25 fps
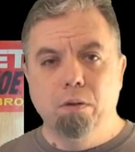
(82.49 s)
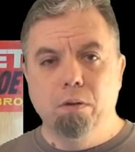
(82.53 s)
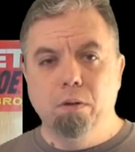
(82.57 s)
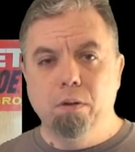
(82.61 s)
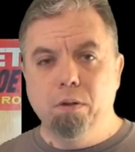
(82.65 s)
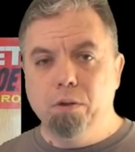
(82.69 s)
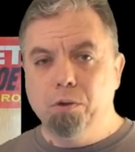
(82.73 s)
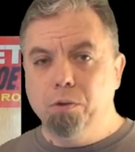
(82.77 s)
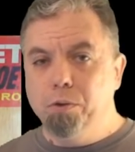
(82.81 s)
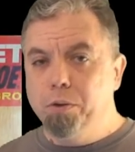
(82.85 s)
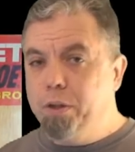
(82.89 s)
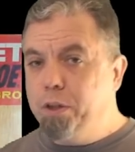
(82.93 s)

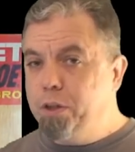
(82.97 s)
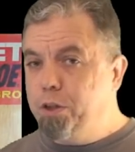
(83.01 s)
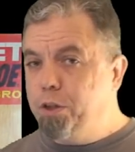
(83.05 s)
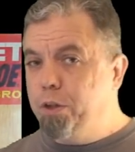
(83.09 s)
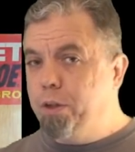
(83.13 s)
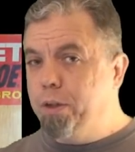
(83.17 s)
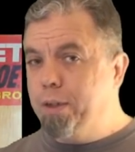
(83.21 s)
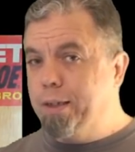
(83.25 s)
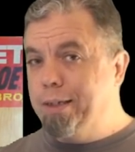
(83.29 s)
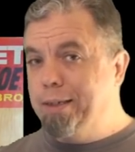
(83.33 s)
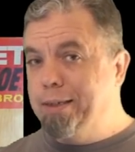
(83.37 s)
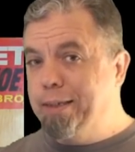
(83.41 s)
The
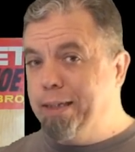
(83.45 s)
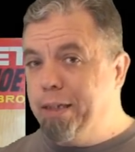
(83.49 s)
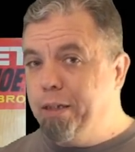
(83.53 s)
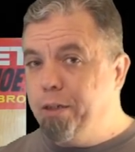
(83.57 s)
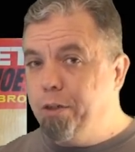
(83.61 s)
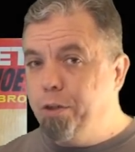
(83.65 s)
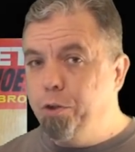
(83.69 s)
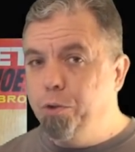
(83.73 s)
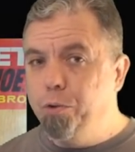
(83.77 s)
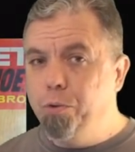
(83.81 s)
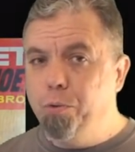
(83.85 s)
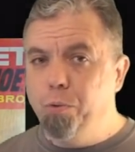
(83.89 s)
tradition
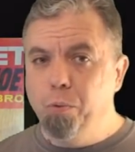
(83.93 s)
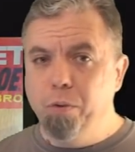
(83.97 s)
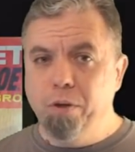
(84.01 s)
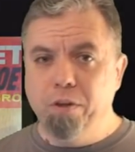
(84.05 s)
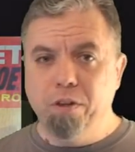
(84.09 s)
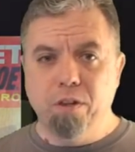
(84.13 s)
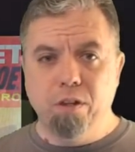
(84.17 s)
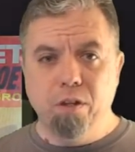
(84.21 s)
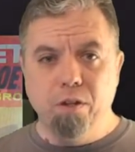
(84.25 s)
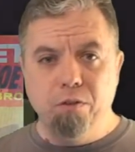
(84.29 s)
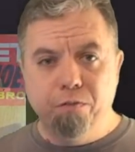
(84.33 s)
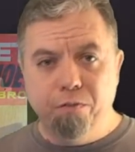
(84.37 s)
continued
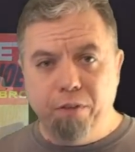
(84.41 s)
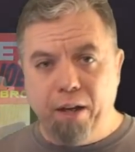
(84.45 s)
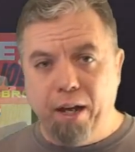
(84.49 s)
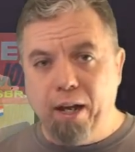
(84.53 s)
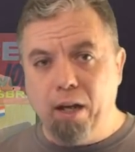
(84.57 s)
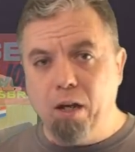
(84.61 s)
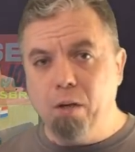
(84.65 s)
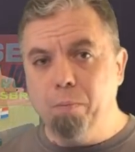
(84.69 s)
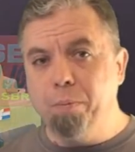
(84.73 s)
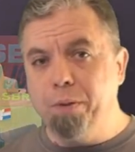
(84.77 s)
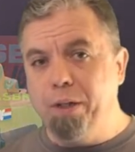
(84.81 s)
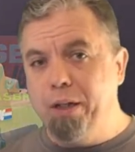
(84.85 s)
with the
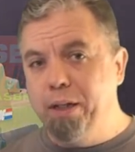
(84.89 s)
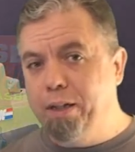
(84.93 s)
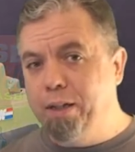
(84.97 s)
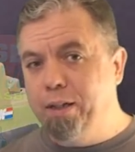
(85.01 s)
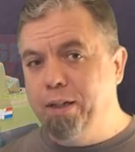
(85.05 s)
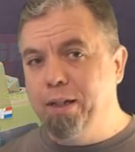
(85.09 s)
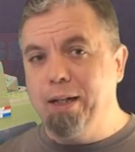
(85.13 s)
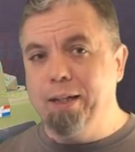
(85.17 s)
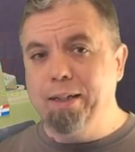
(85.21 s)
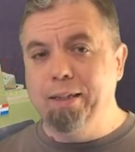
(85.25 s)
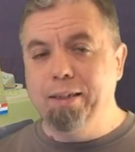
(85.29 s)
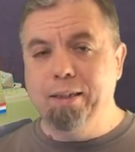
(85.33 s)
Vamp
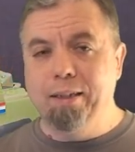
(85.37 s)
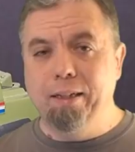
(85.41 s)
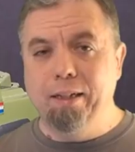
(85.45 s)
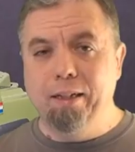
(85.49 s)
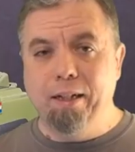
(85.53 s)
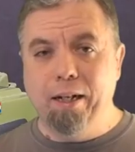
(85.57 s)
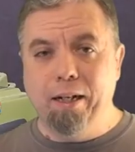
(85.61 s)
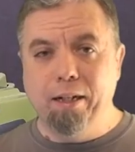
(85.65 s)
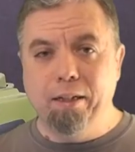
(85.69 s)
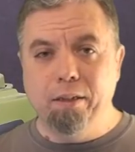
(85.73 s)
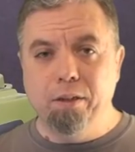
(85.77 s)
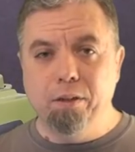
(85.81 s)
in
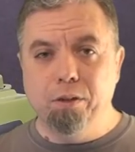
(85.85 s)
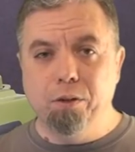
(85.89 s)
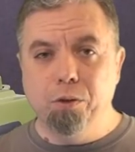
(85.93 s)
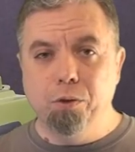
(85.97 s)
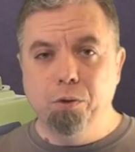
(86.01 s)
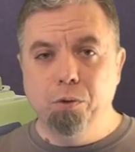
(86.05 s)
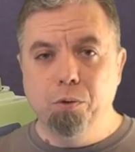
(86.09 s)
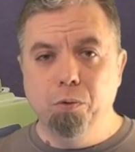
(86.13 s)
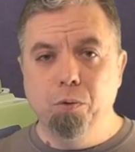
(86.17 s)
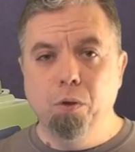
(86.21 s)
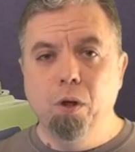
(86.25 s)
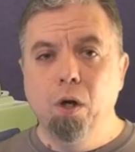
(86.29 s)

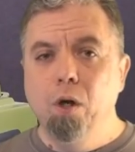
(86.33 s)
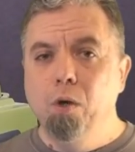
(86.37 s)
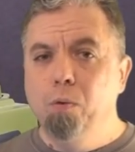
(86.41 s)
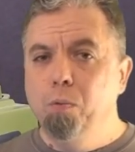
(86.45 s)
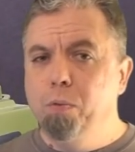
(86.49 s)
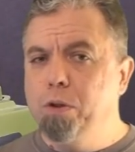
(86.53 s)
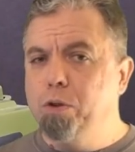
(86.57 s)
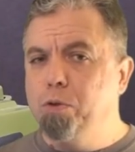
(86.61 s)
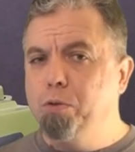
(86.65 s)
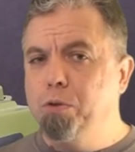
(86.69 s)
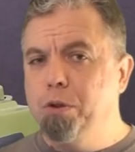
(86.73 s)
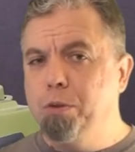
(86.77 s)
1982,
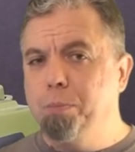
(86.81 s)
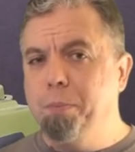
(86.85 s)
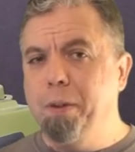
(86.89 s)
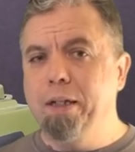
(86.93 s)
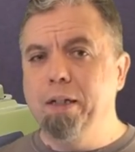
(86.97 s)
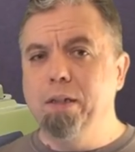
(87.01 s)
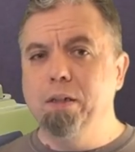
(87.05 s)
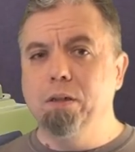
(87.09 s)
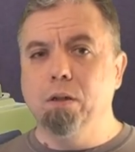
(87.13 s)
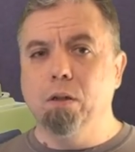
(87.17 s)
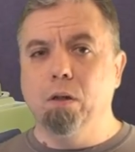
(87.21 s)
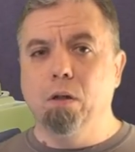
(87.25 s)
which was
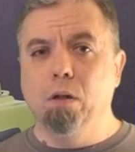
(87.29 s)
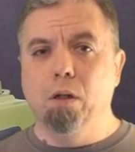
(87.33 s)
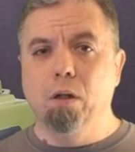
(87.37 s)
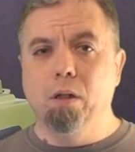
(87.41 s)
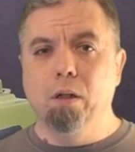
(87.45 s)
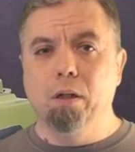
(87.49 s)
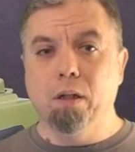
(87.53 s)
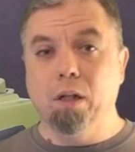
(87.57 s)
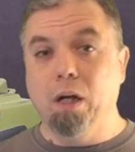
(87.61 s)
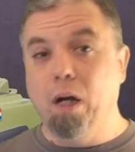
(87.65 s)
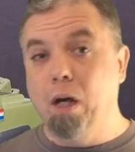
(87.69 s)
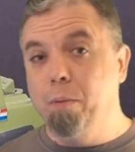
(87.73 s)
based
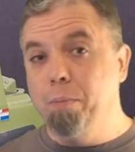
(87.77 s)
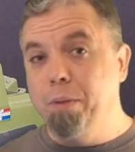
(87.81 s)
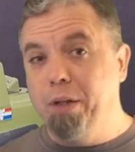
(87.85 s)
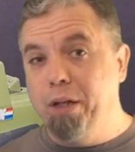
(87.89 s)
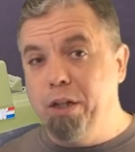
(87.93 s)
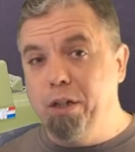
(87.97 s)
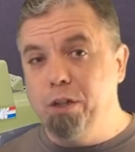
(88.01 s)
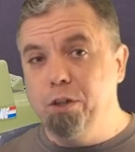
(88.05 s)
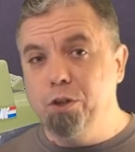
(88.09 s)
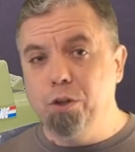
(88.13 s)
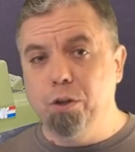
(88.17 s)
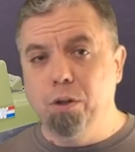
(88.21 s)
on a
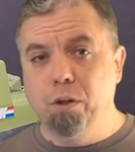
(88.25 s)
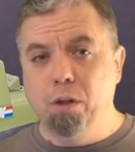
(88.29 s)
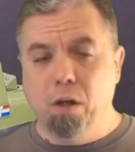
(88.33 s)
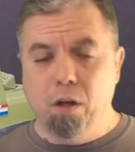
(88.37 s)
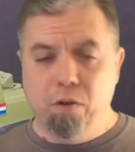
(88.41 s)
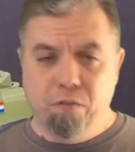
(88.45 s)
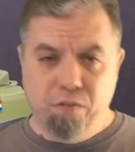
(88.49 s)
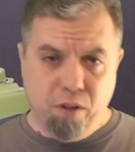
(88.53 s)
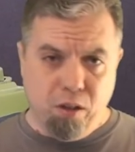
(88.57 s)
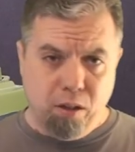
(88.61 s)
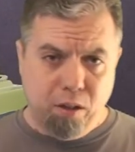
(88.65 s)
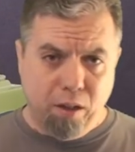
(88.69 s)
combination
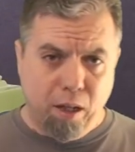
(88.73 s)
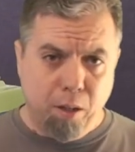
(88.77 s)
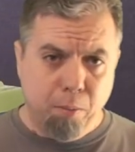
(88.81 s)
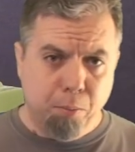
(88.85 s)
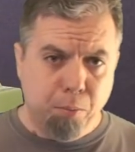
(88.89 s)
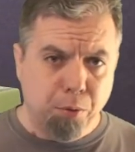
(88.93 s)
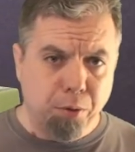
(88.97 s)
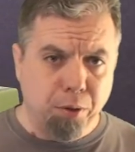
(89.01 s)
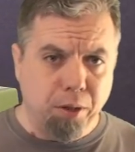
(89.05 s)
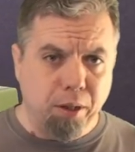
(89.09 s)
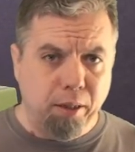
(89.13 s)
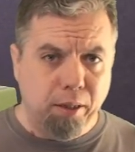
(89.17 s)
of the
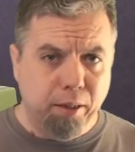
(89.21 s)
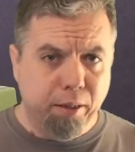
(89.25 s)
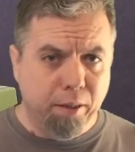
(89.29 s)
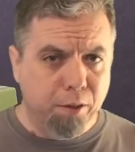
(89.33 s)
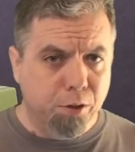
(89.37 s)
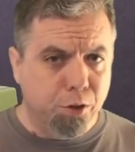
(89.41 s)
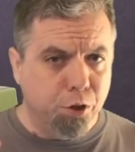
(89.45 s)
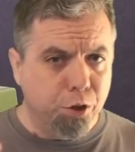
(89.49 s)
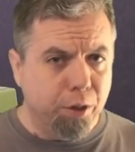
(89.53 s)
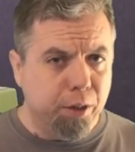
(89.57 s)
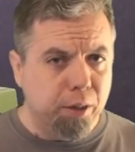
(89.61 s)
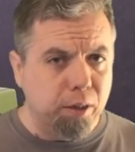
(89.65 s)

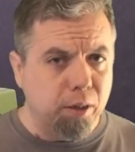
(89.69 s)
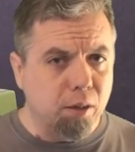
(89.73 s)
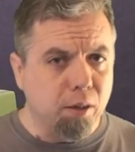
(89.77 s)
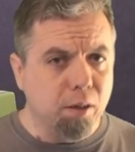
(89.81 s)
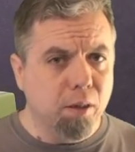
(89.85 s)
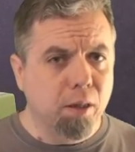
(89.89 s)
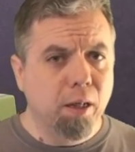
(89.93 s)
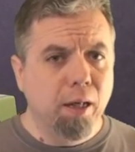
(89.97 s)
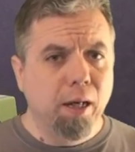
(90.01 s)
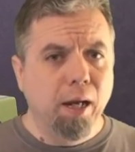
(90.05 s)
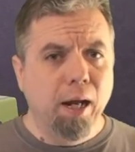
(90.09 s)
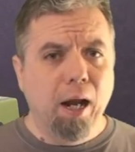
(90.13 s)
Lamborghini
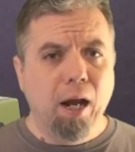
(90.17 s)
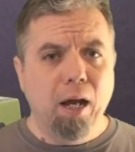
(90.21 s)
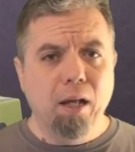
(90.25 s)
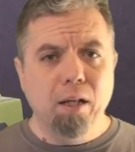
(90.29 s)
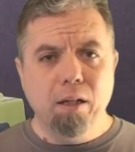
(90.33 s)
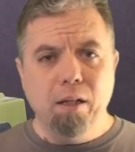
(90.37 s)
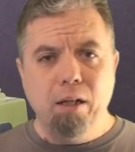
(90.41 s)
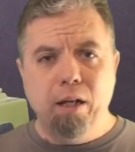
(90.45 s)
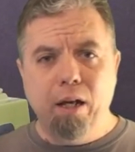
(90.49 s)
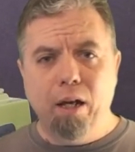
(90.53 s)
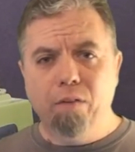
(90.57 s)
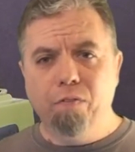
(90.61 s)
Cheetah
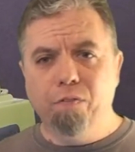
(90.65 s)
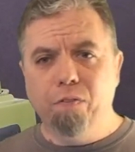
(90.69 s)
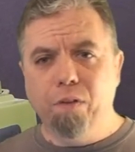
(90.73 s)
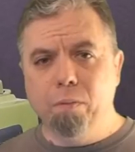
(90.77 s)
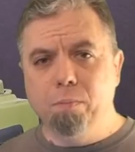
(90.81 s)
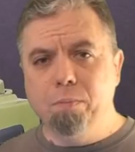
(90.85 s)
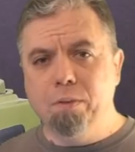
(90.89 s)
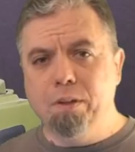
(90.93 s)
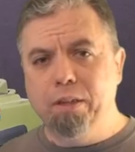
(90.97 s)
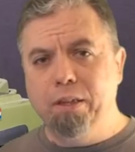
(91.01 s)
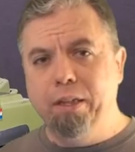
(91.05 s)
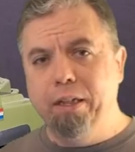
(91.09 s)
and the
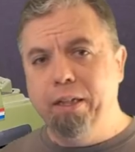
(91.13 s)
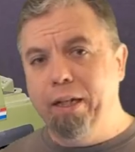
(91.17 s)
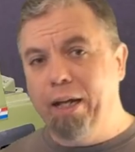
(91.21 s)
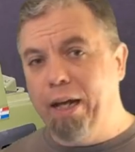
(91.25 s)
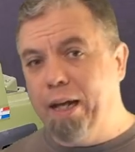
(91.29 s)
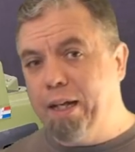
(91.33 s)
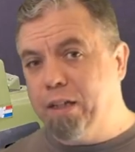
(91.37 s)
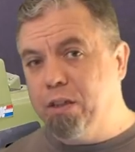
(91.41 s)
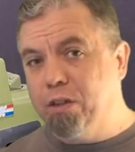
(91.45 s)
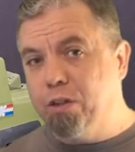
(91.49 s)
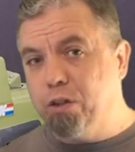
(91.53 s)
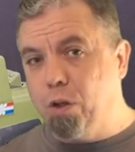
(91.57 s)

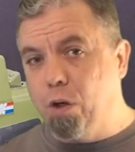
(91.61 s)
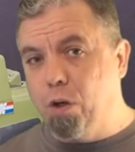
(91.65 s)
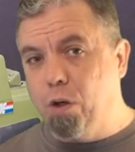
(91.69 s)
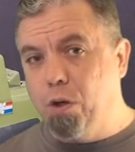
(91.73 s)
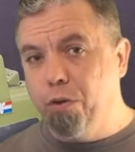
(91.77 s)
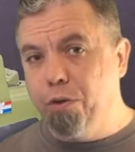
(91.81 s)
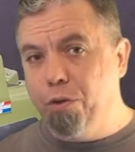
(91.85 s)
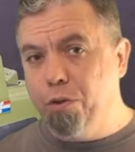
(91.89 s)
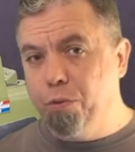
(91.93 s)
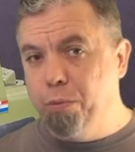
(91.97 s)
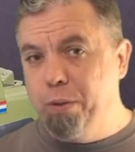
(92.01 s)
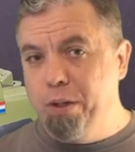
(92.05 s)
FMC
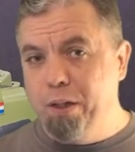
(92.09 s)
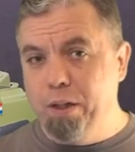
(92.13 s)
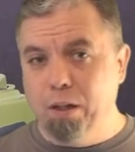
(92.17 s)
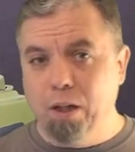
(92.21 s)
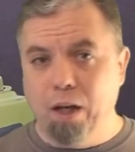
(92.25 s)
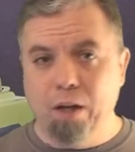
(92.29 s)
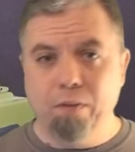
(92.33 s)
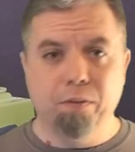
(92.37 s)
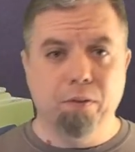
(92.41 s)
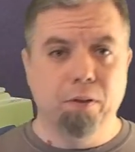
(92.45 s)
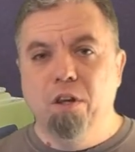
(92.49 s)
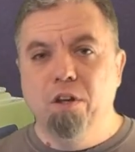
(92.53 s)

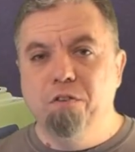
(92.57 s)
XR311.